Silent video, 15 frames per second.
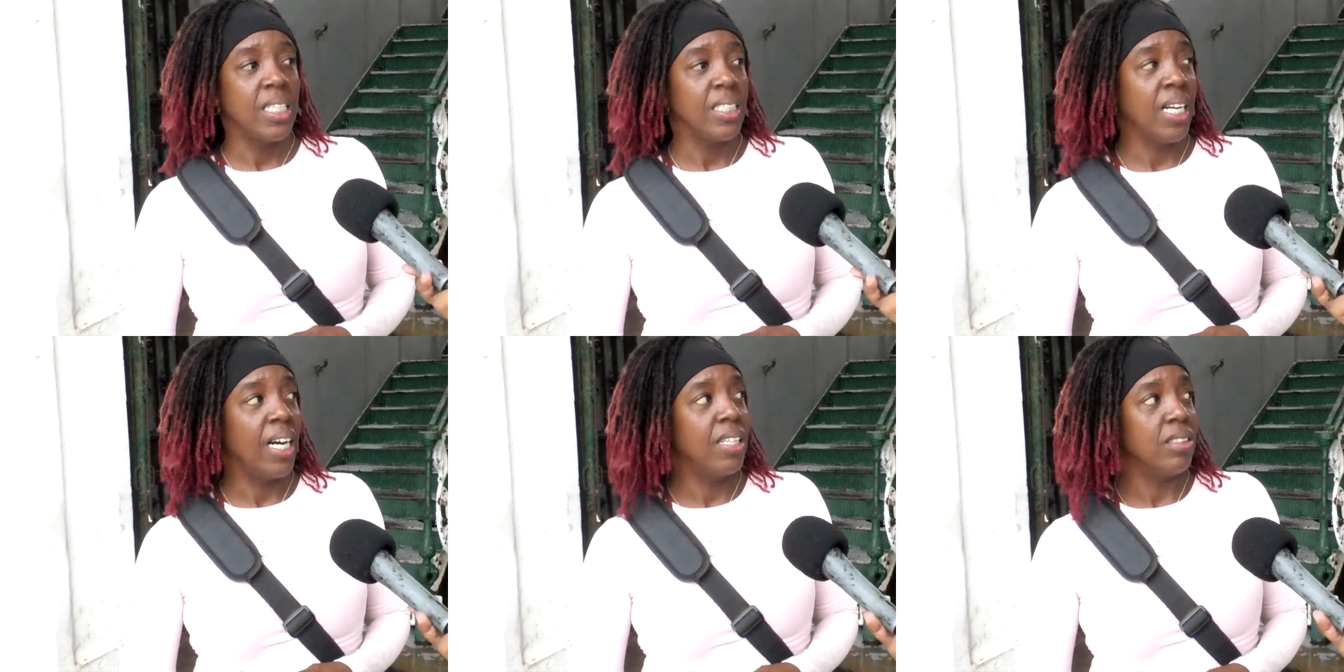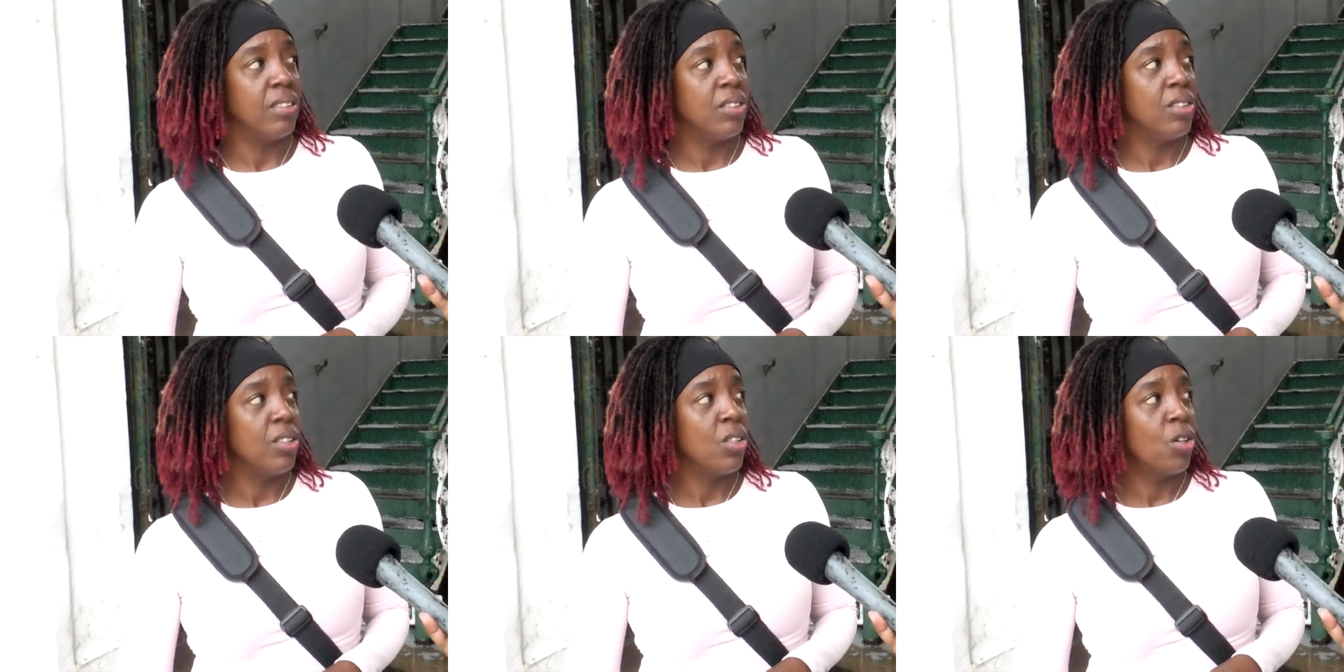that
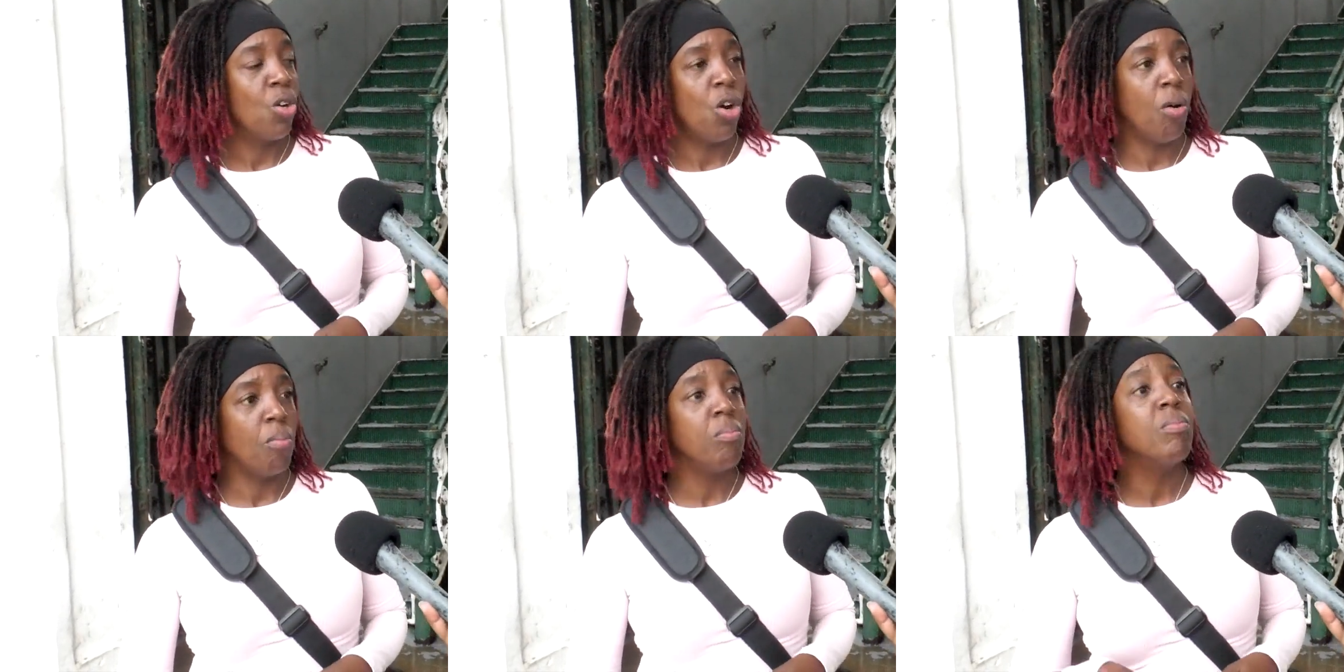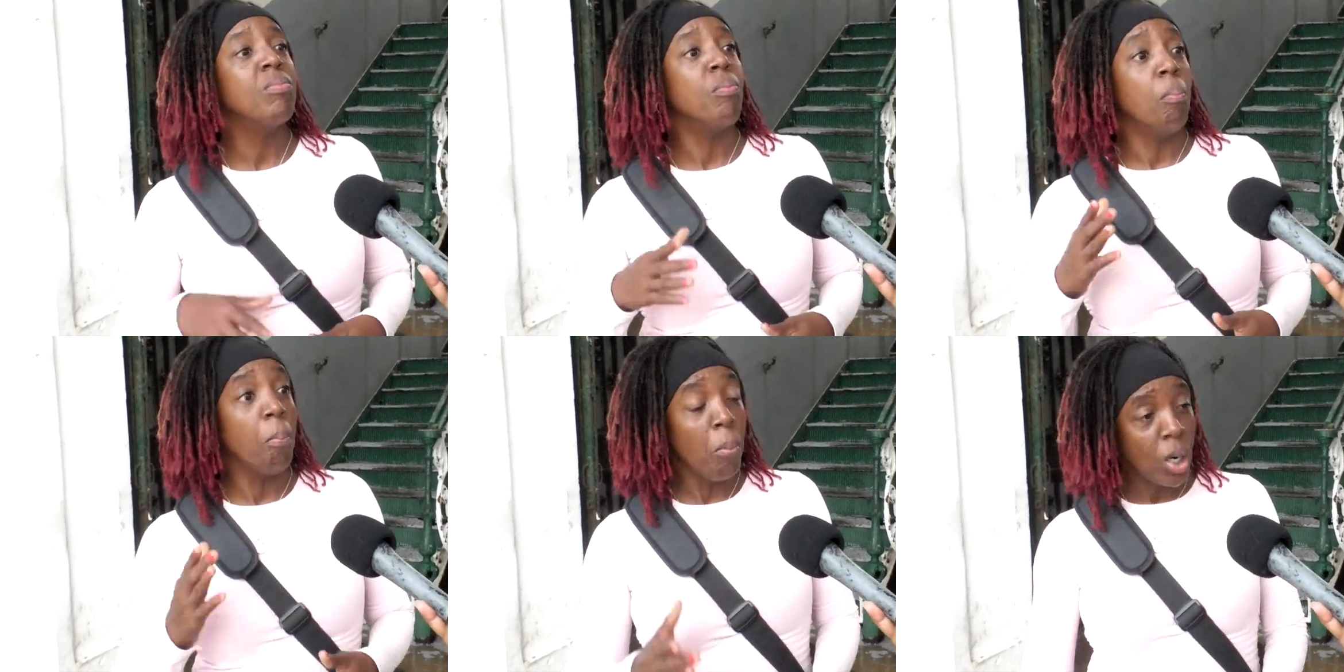come
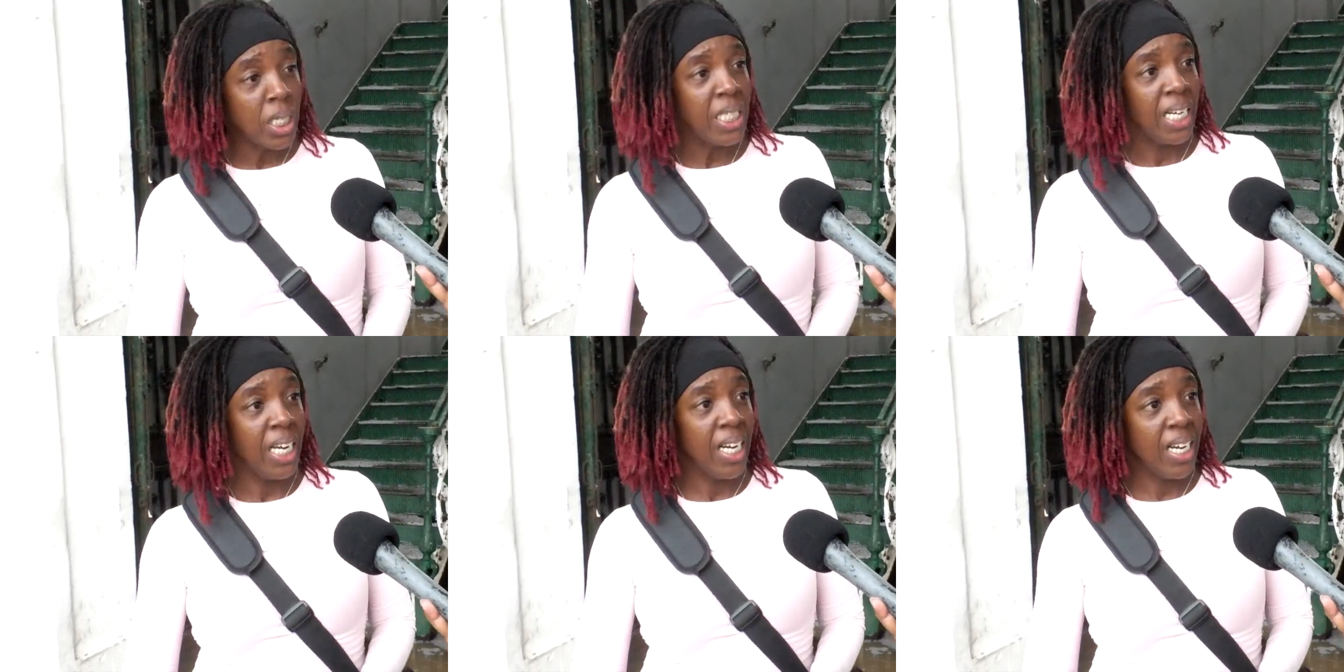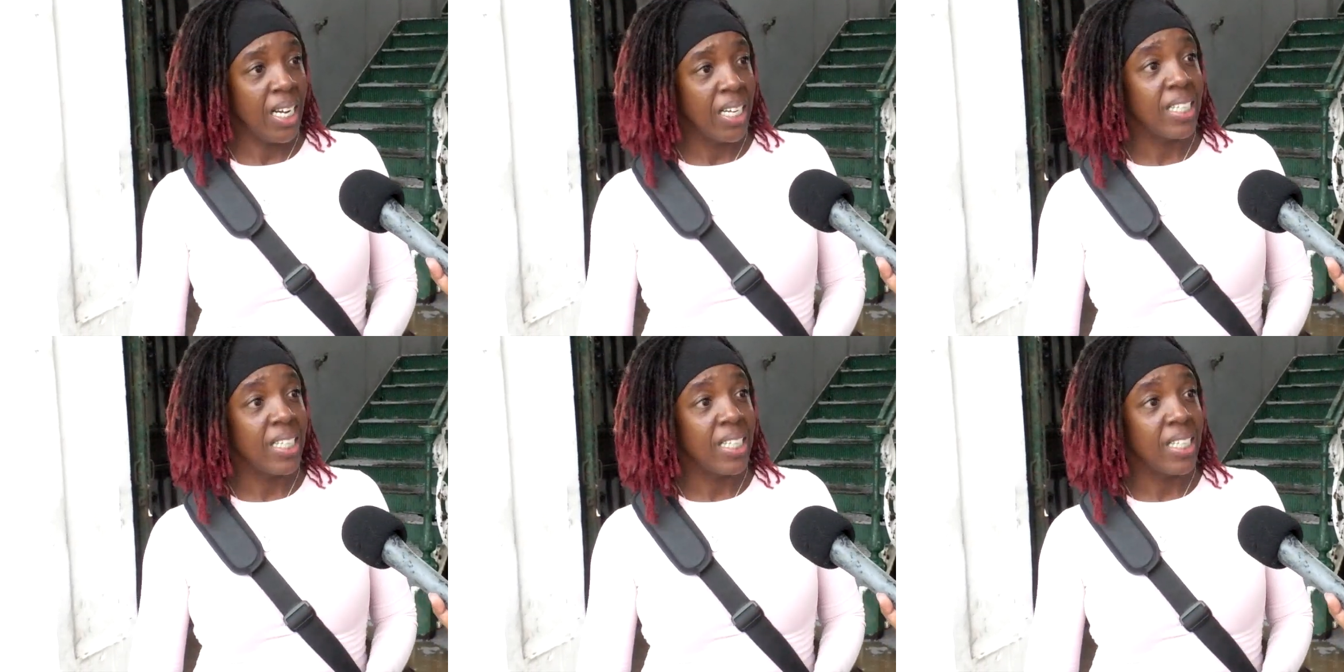Monday,